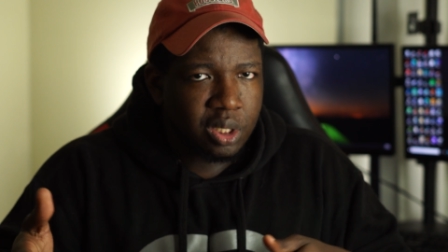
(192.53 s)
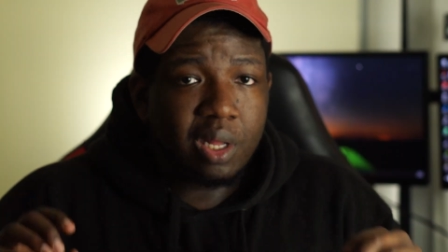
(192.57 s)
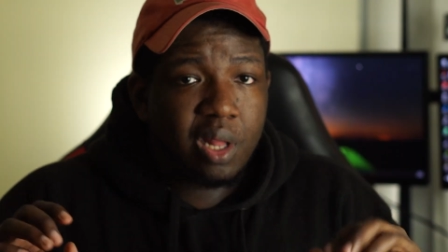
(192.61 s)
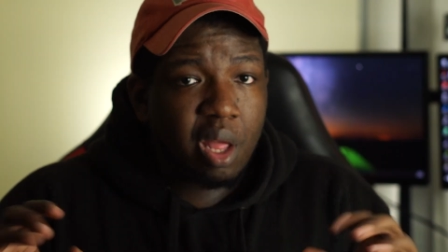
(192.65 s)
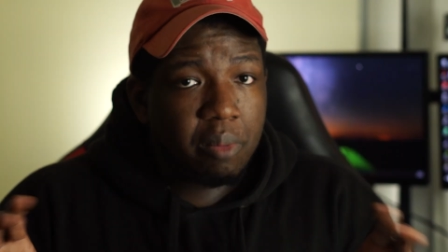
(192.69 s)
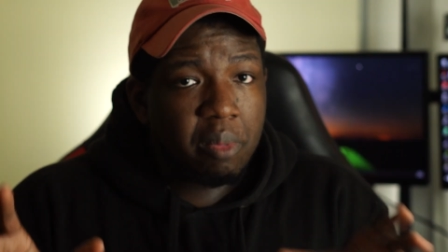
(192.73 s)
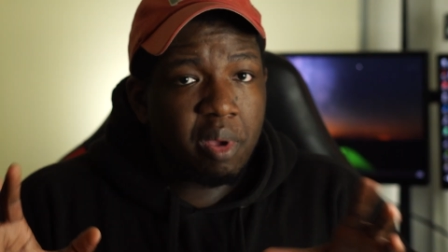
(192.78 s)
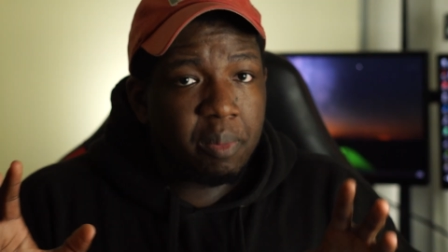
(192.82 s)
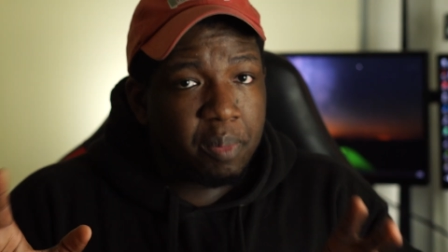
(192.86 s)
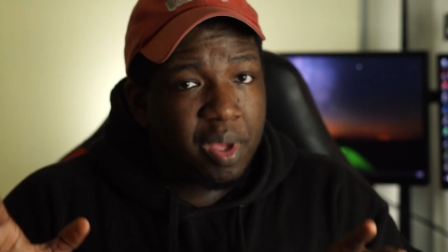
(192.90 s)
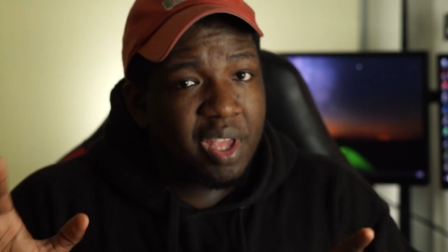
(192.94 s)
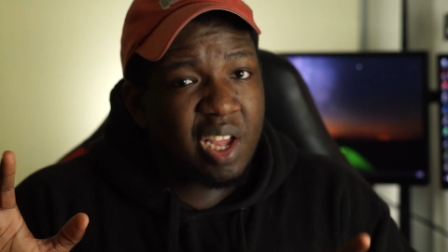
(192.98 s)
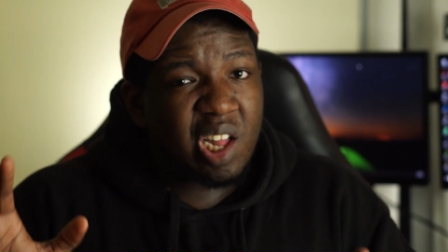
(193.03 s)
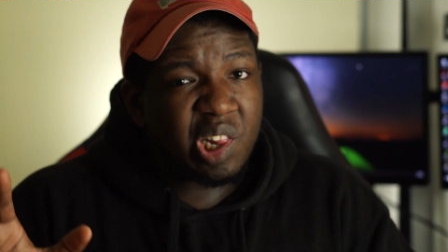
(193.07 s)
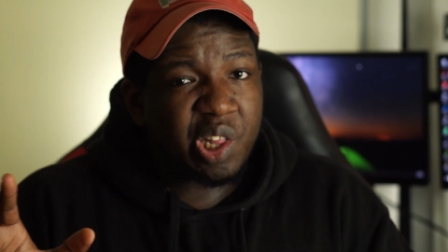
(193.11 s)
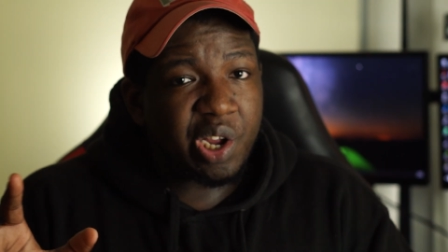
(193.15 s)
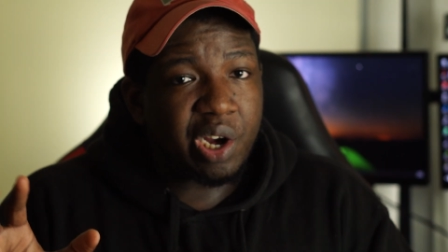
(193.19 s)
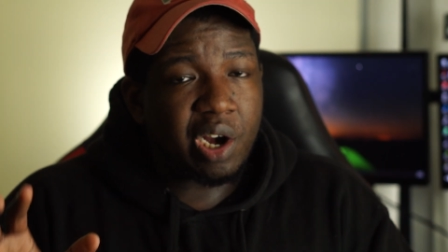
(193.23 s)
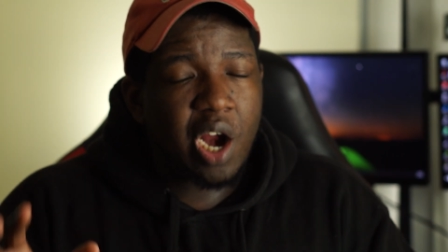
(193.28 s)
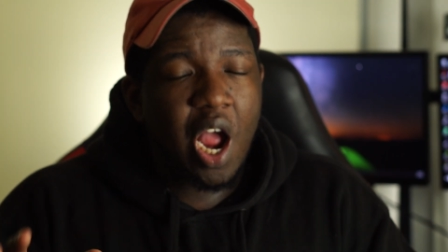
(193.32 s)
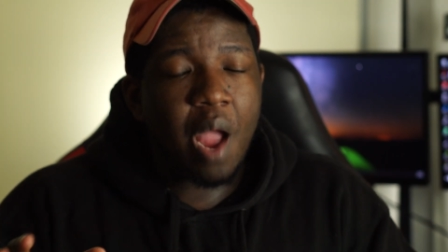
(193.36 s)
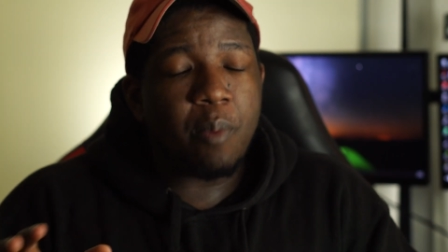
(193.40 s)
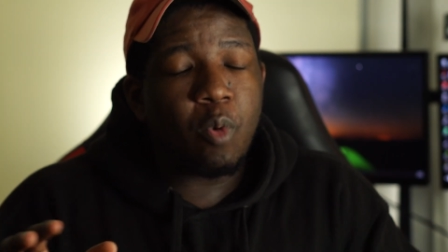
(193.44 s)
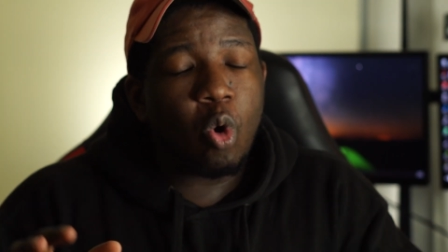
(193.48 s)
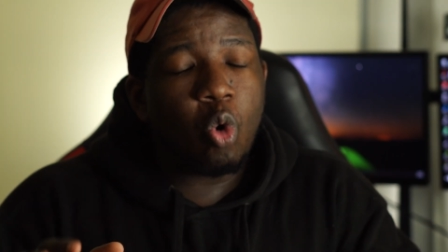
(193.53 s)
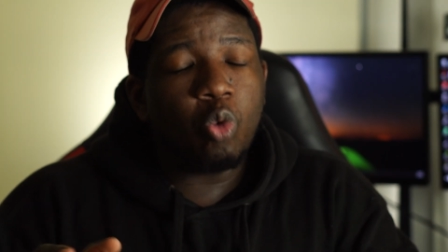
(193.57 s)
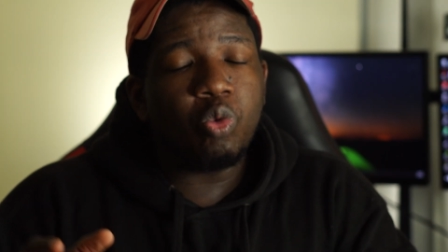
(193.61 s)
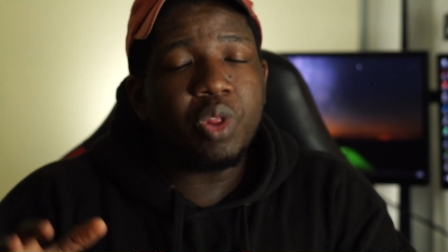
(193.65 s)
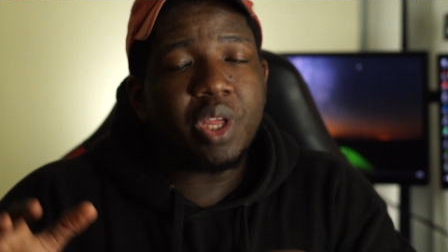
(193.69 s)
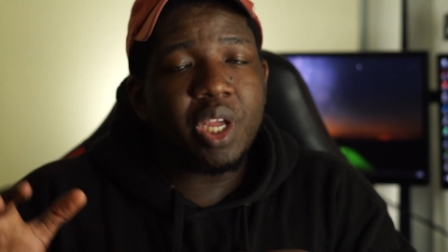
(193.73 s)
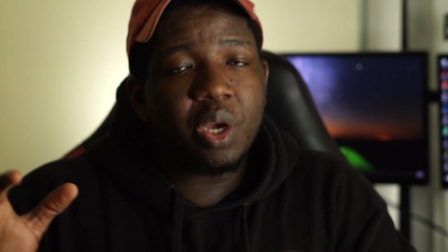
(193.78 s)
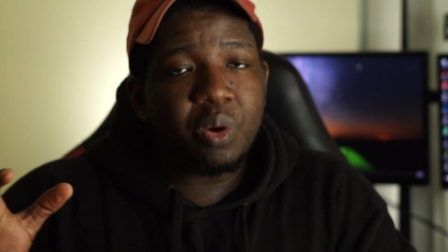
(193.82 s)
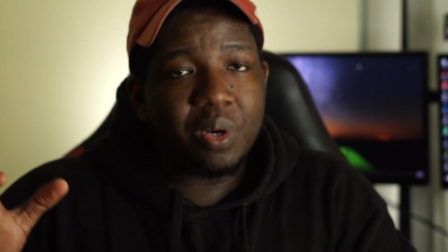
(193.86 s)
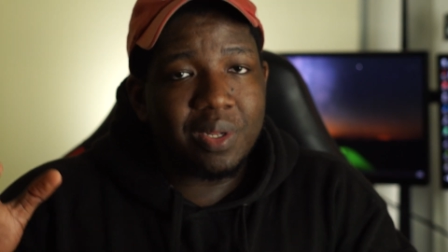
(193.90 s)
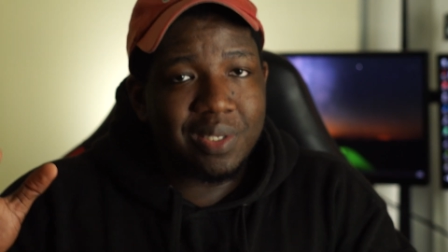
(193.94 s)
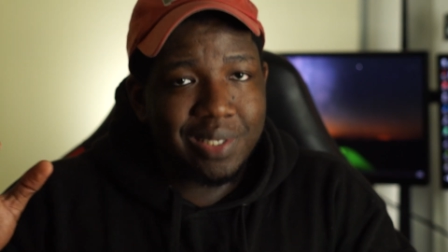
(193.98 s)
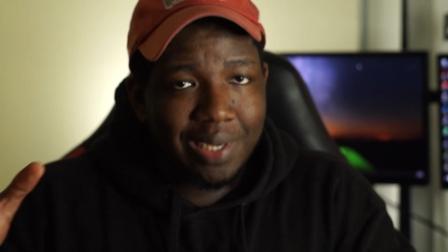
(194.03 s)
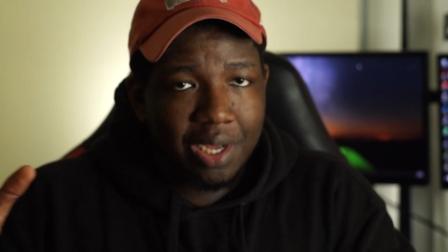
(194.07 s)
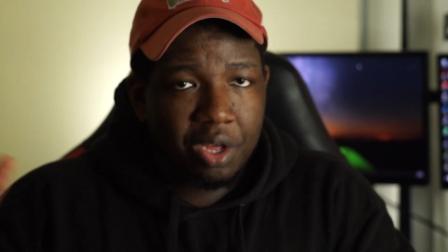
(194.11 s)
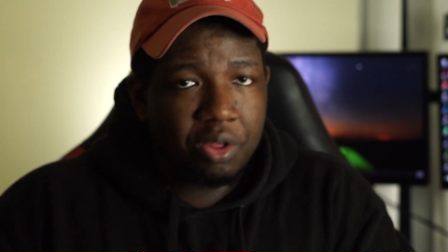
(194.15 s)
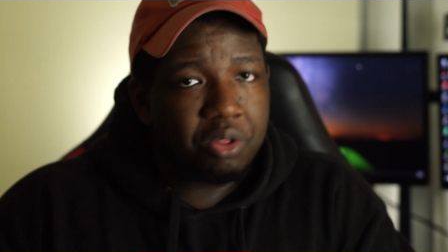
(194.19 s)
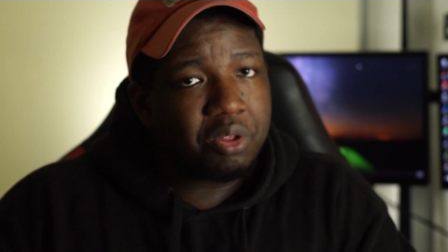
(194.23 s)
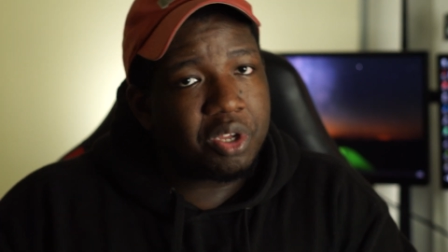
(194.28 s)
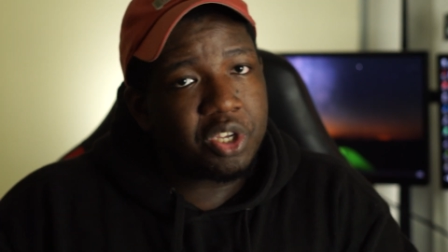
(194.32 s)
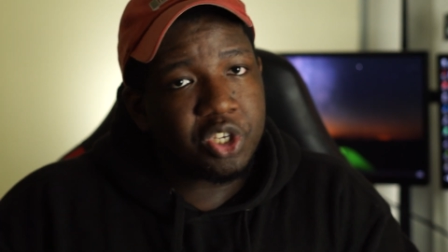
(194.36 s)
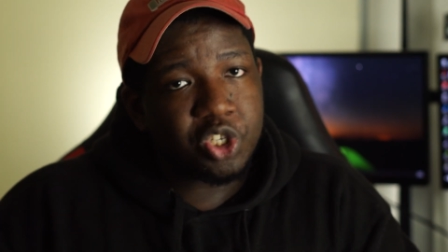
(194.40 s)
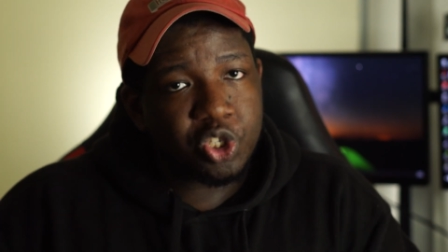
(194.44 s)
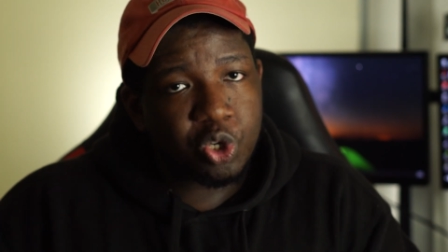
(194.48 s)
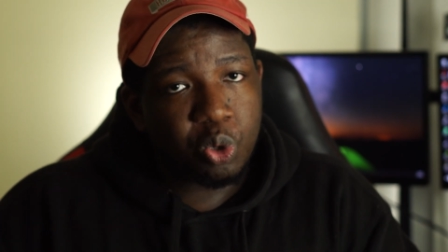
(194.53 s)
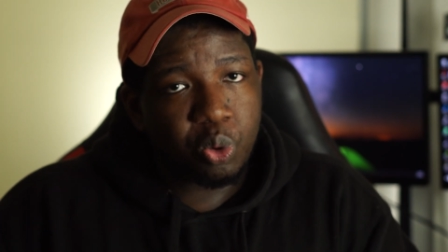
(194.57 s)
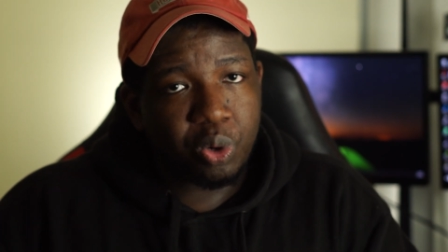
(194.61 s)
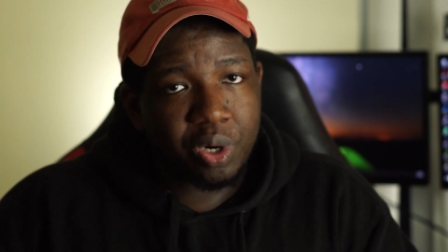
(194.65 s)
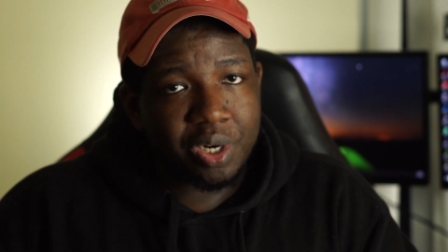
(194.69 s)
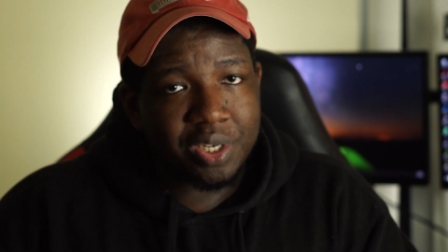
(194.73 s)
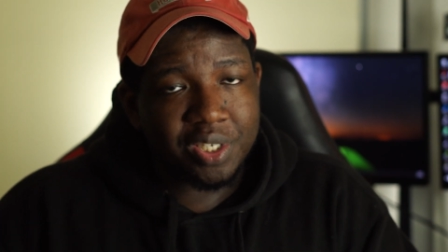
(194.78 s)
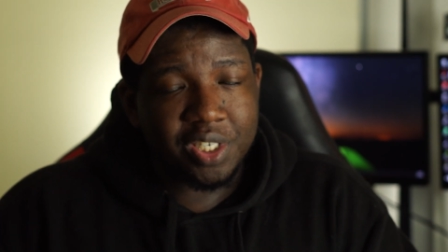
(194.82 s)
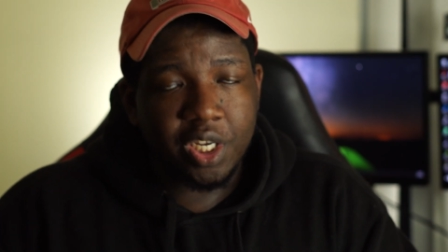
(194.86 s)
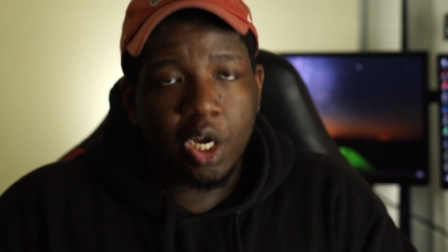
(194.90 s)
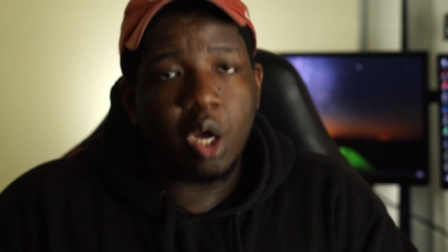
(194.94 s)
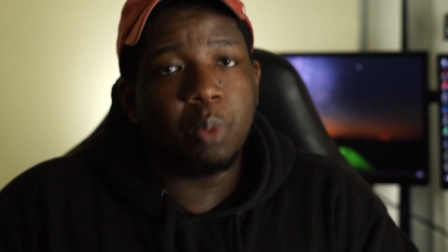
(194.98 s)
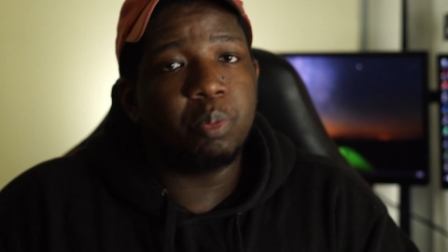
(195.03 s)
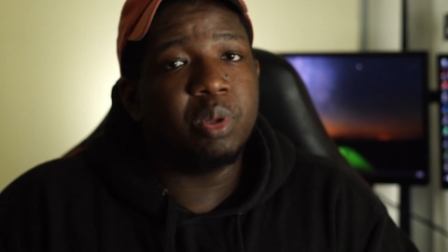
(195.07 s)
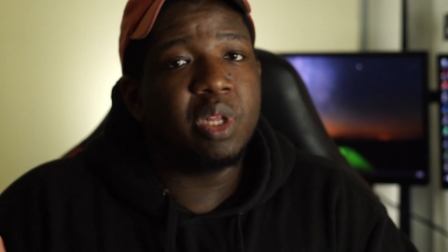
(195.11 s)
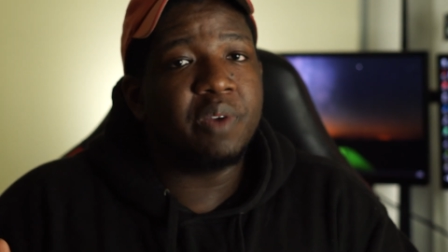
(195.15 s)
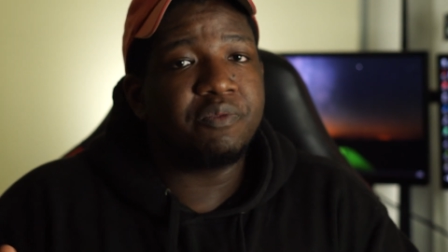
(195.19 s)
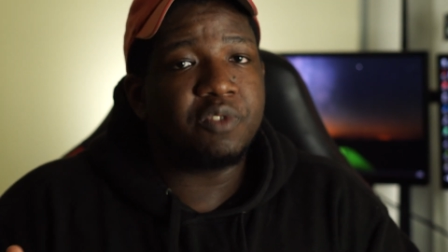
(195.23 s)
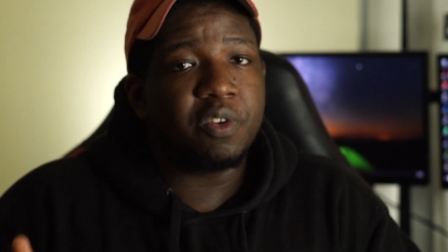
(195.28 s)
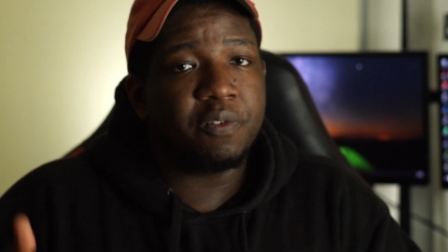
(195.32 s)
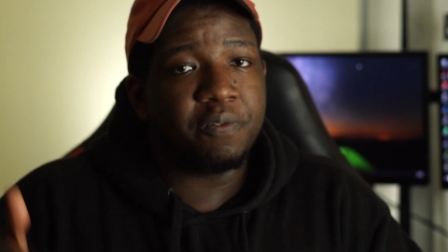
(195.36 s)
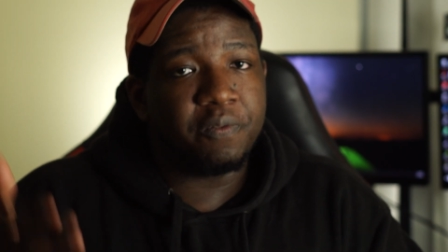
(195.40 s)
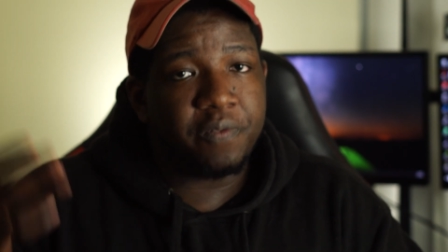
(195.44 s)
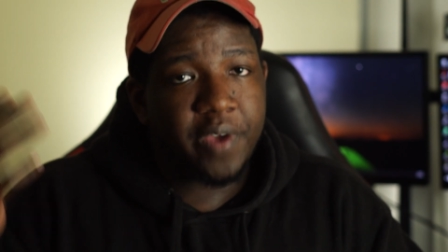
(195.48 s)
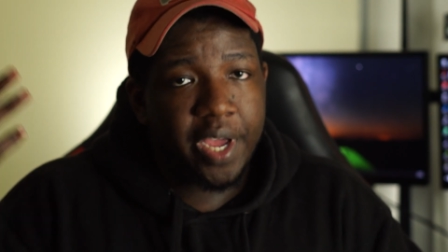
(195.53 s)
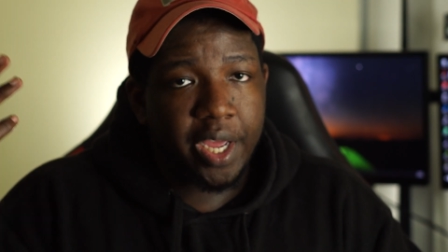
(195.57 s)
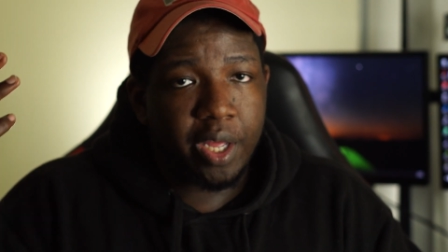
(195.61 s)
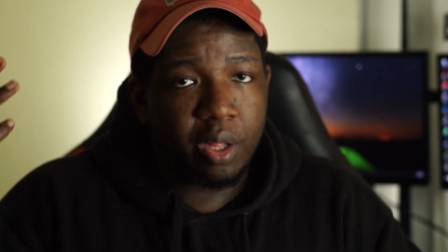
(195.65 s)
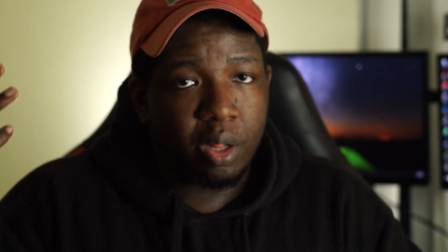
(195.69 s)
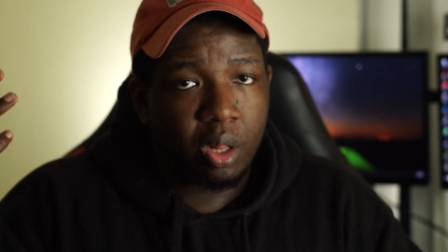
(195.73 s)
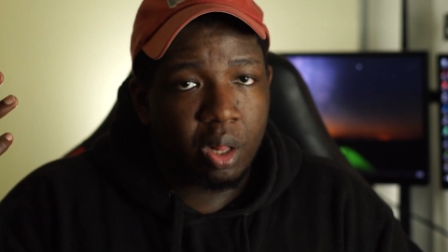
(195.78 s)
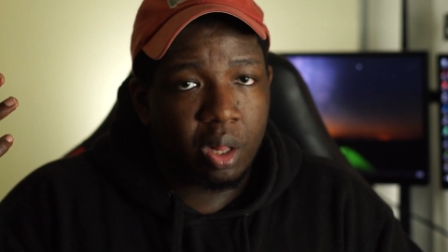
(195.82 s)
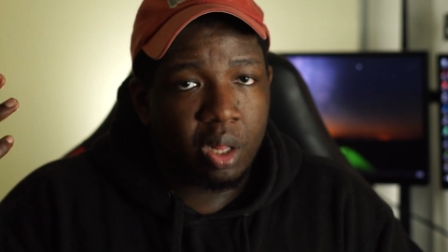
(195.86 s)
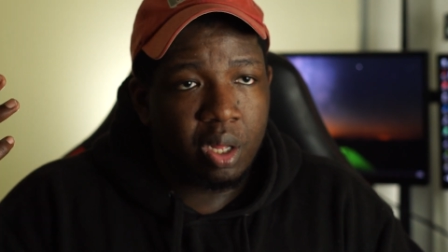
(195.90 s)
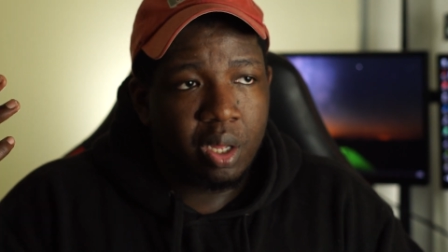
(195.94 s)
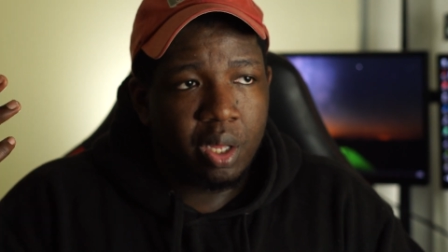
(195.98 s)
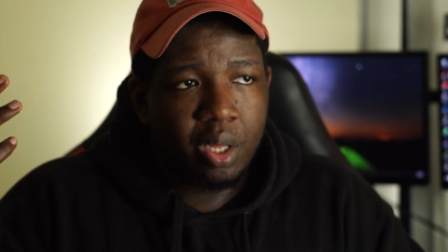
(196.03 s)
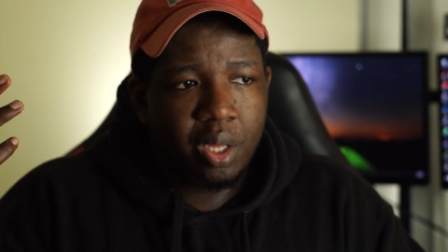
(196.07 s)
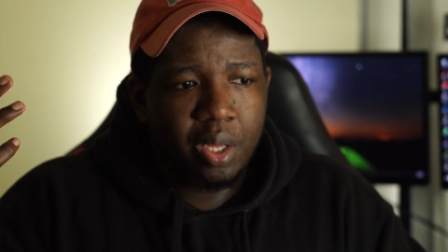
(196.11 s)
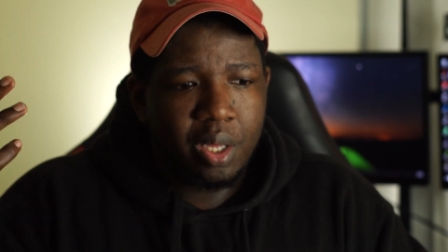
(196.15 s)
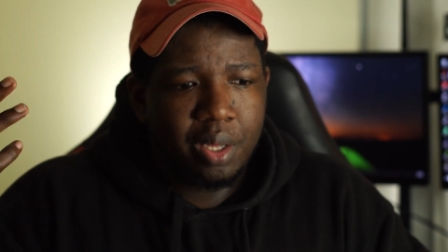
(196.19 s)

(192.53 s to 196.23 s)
Let me be clear, I'm only going to tell these stories to help lift a veil